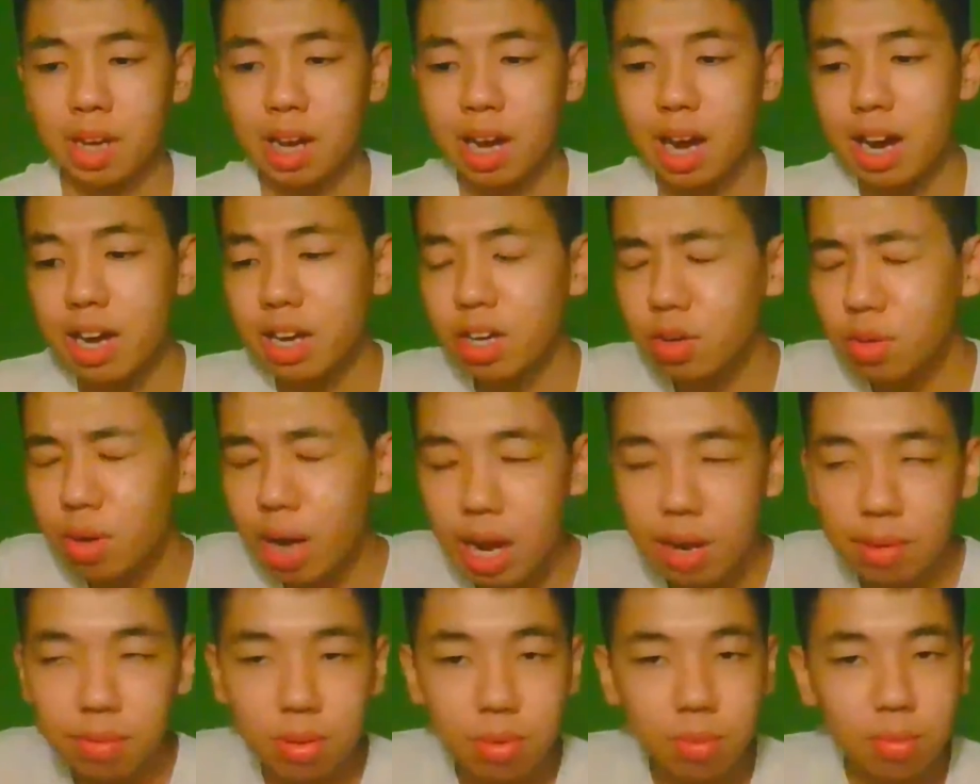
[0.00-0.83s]
I know
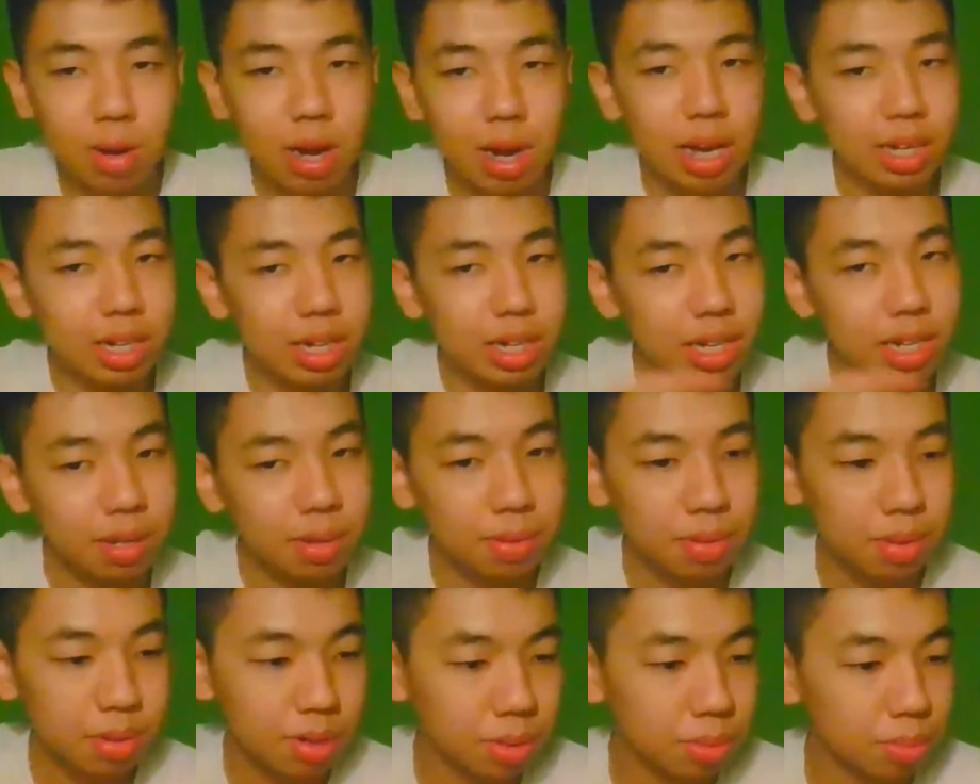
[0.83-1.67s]
everyone
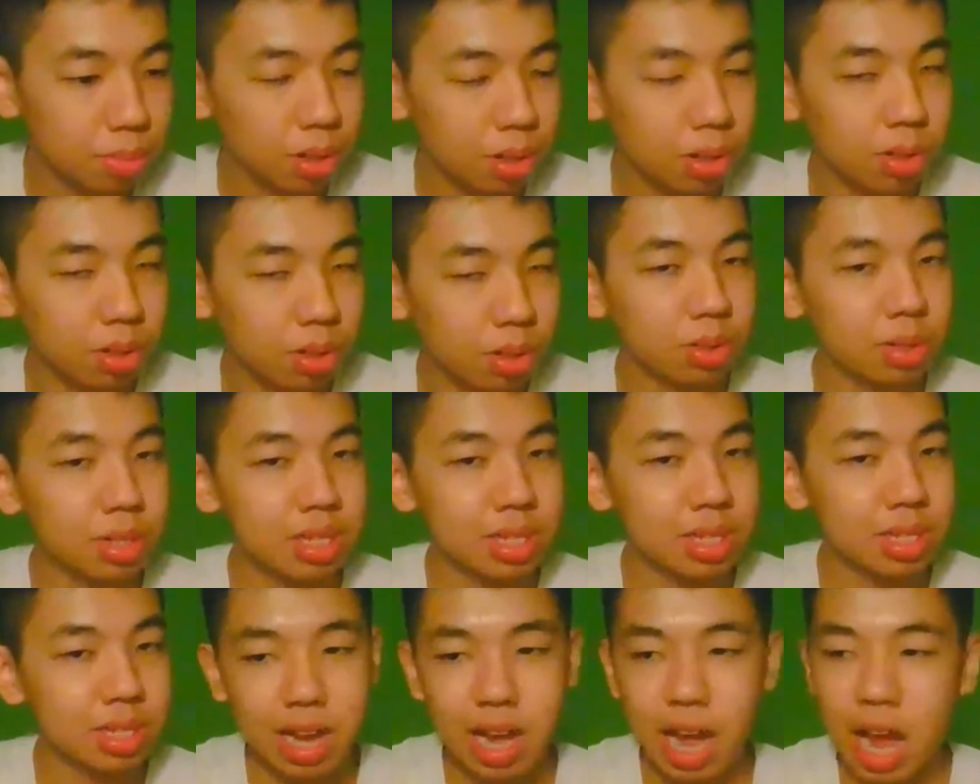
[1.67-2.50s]
in the world is
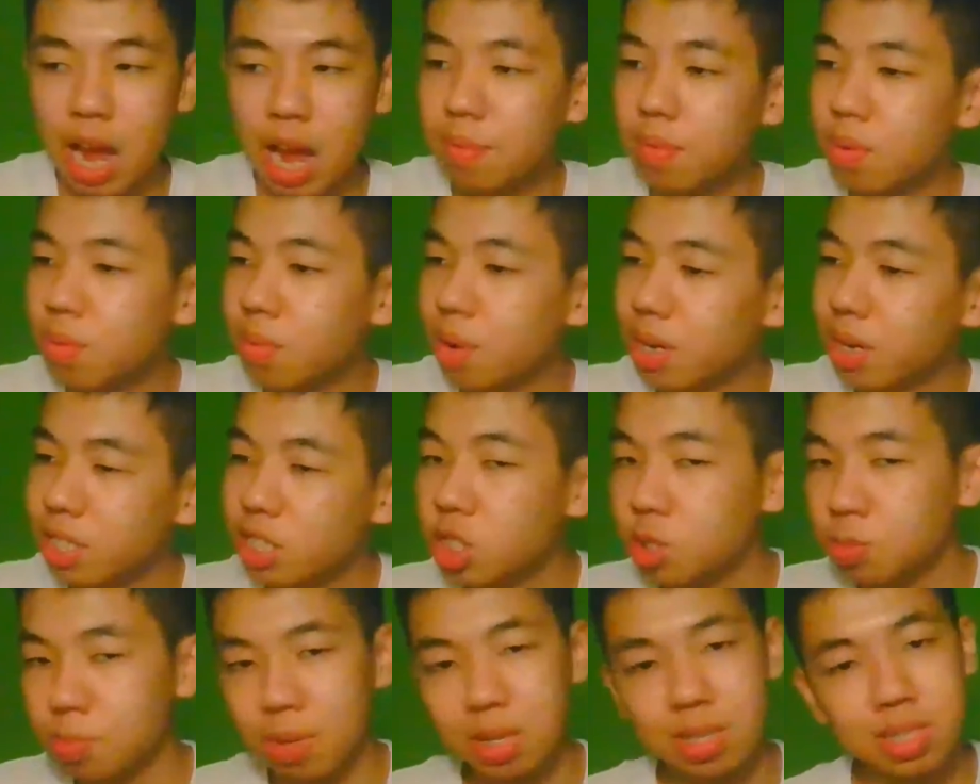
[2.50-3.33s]
like everyone,
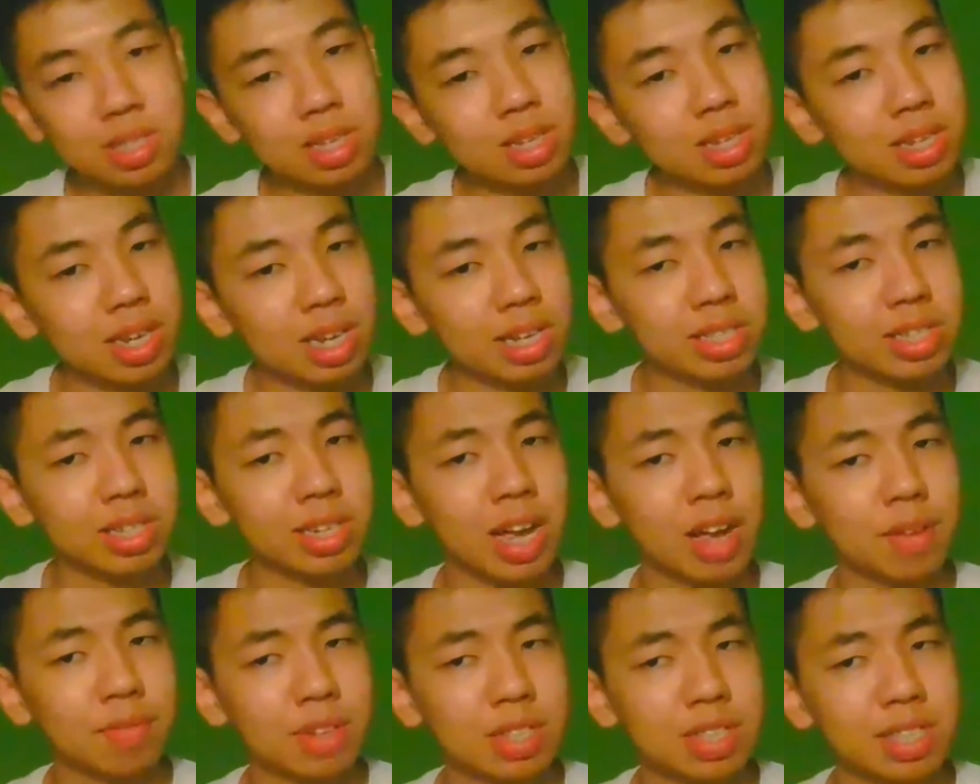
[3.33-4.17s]
each person doesn't
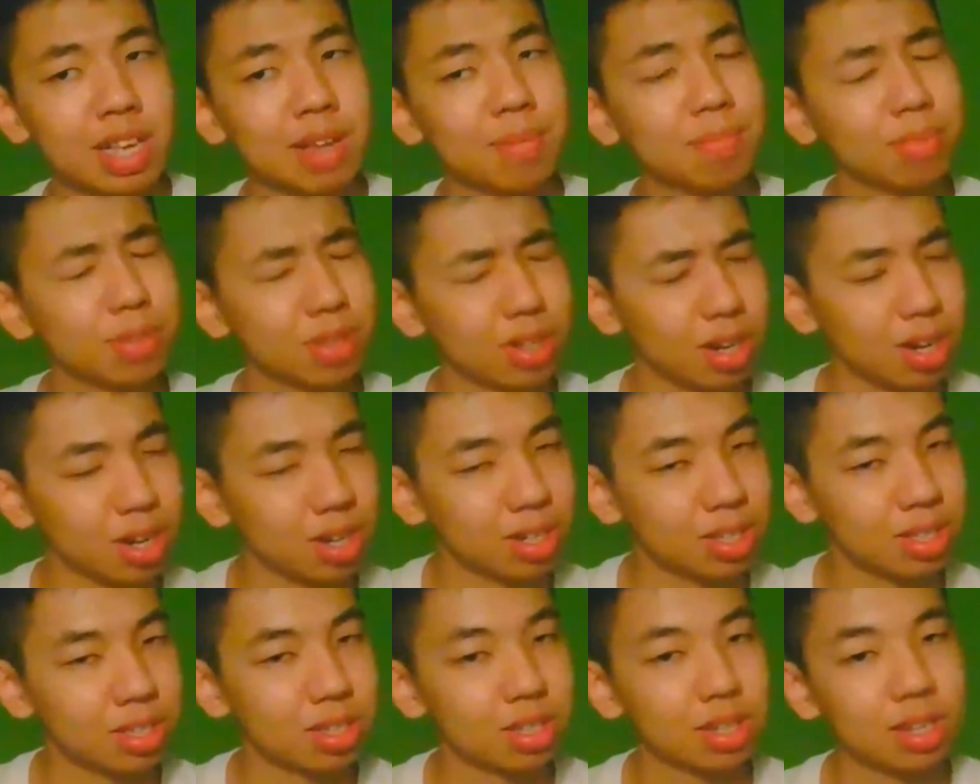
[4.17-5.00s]
have the same
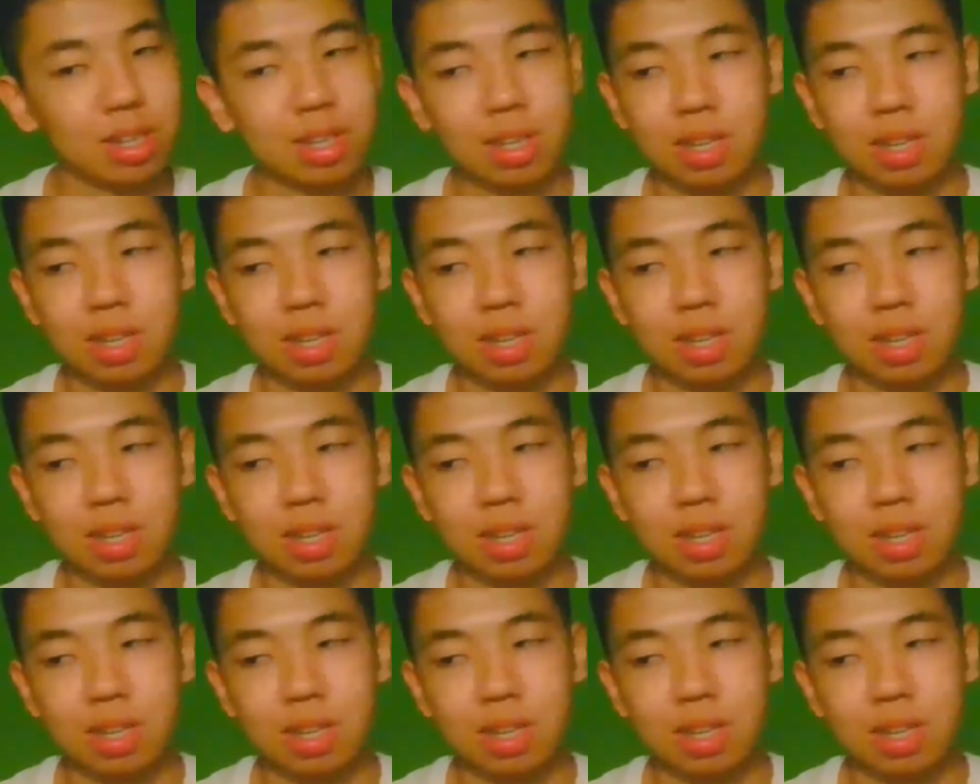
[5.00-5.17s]
thoughts.